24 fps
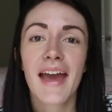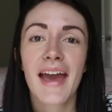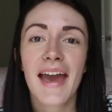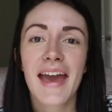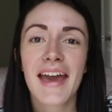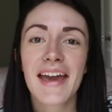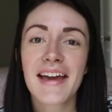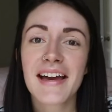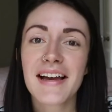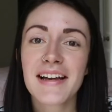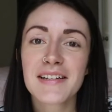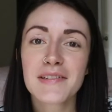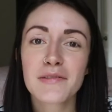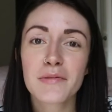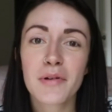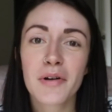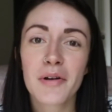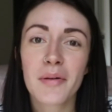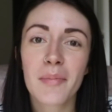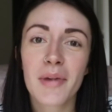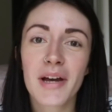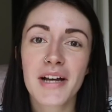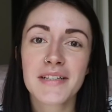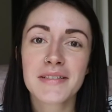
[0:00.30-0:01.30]
Hey guys,
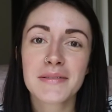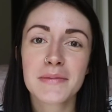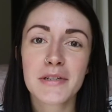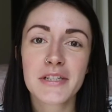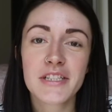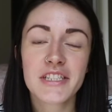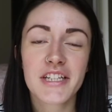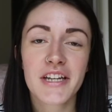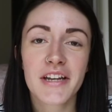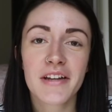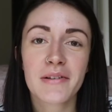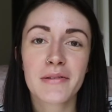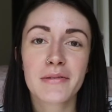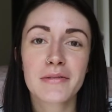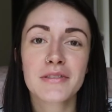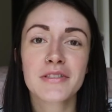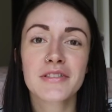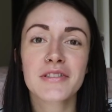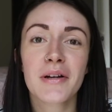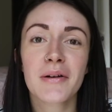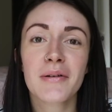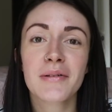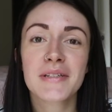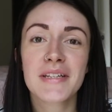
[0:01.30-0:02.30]
welcome back to my channel.
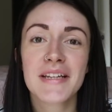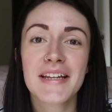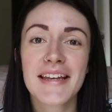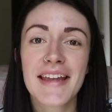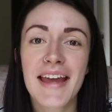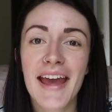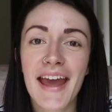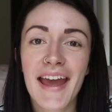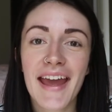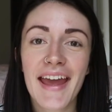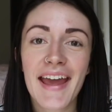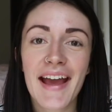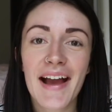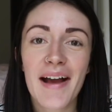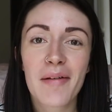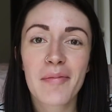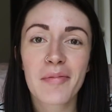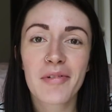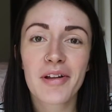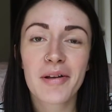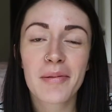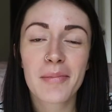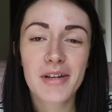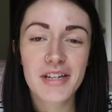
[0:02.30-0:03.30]
So today
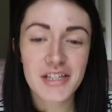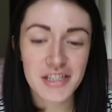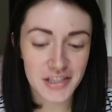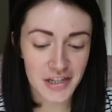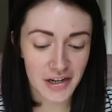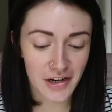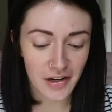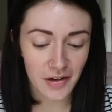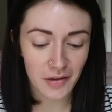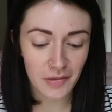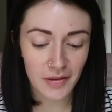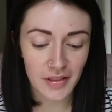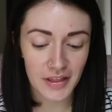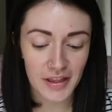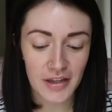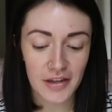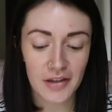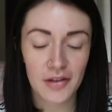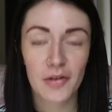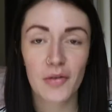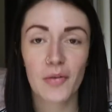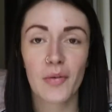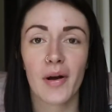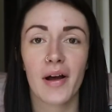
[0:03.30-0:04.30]
I'm going to be sharing with
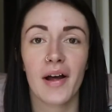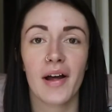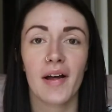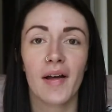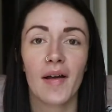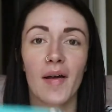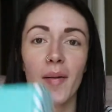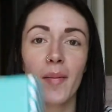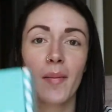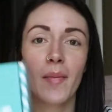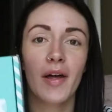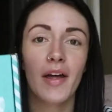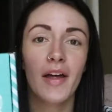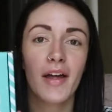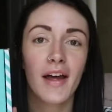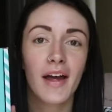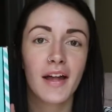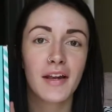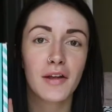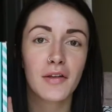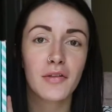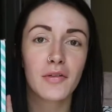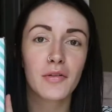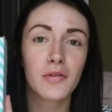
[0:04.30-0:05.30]
you
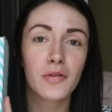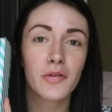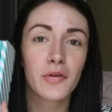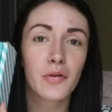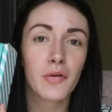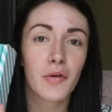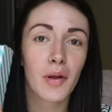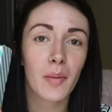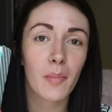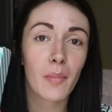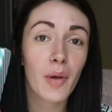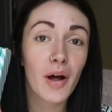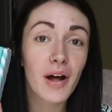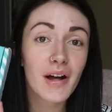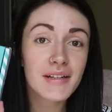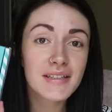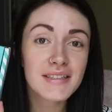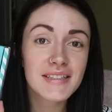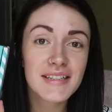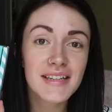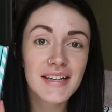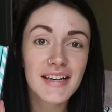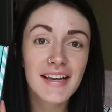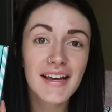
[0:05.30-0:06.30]
another little
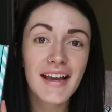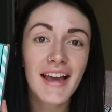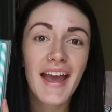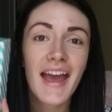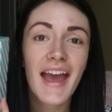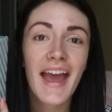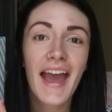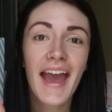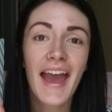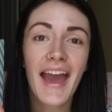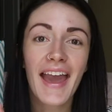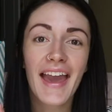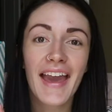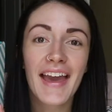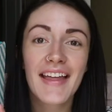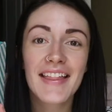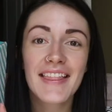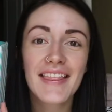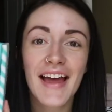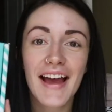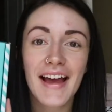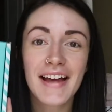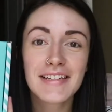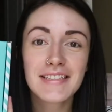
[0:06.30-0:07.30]
unboxing,
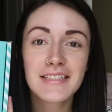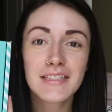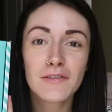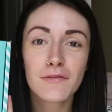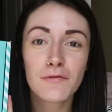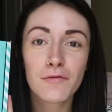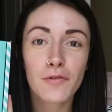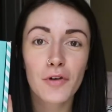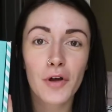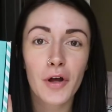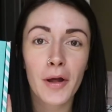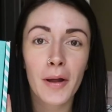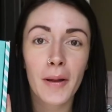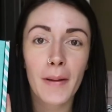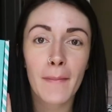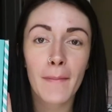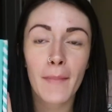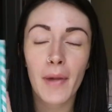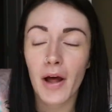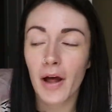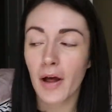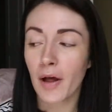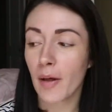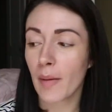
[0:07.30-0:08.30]
and that is from
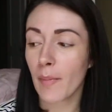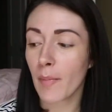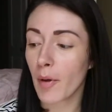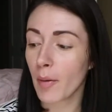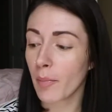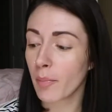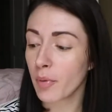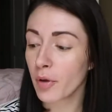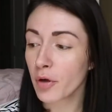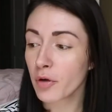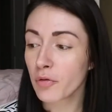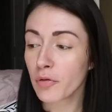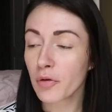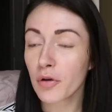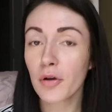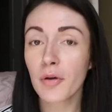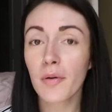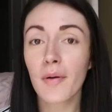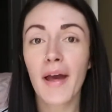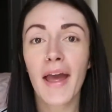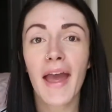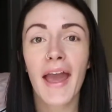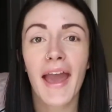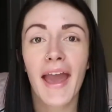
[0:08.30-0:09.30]

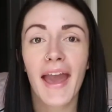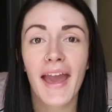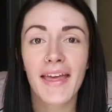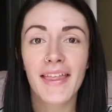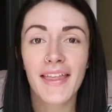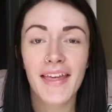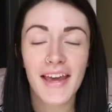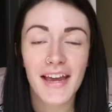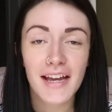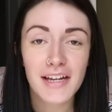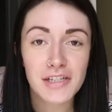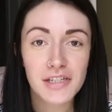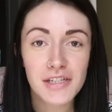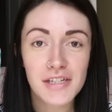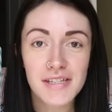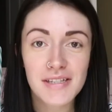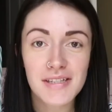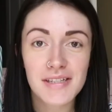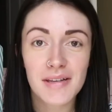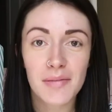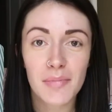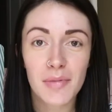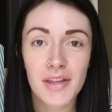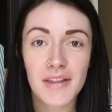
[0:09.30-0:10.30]
Bookroo, and they actually
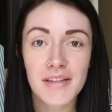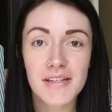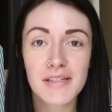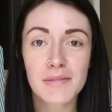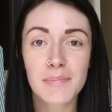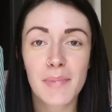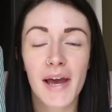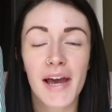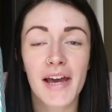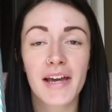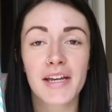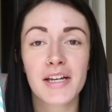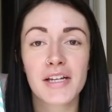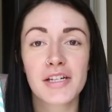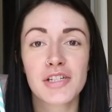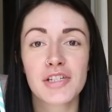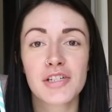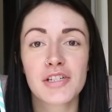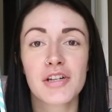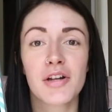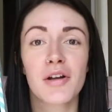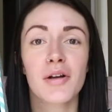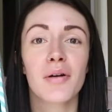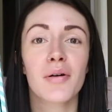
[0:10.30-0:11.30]
sent me this package,
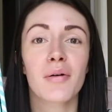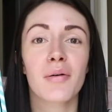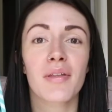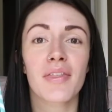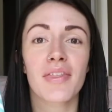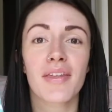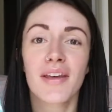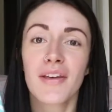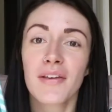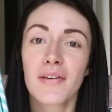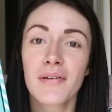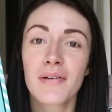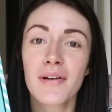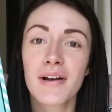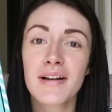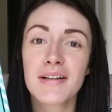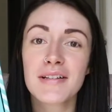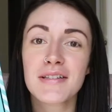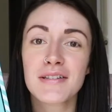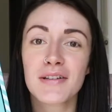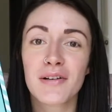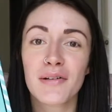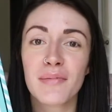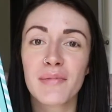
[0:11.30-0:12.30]
so thank you
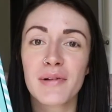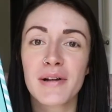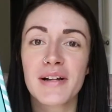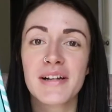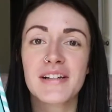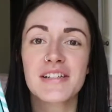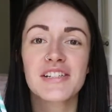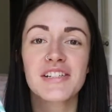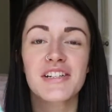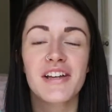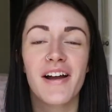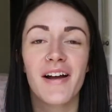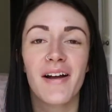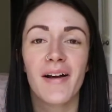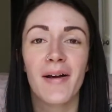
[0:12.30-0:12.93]
guys so much.